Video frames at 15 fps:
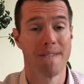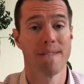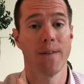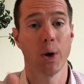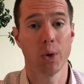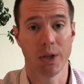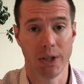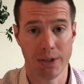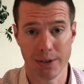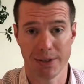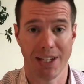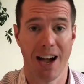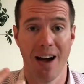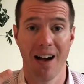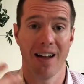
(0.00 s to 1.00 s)
focus
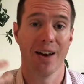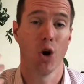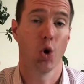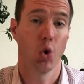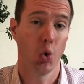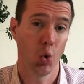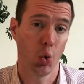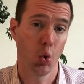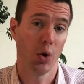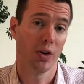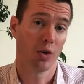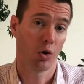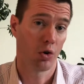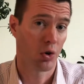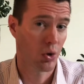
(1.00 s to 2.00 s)
on who
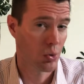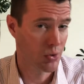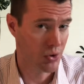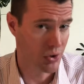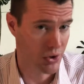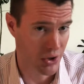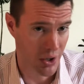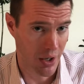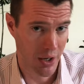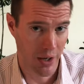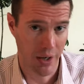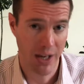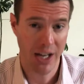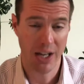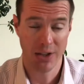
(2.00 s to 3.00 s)
your users
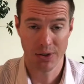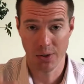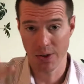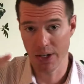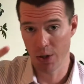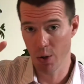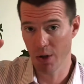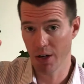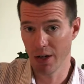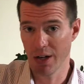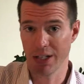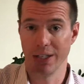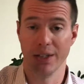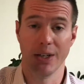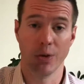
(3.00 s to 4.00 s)
are so that you can
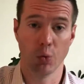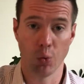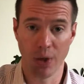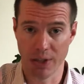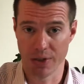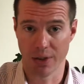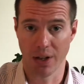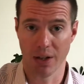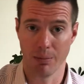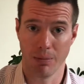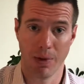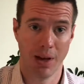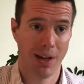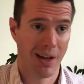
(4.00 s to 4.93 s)
reach them.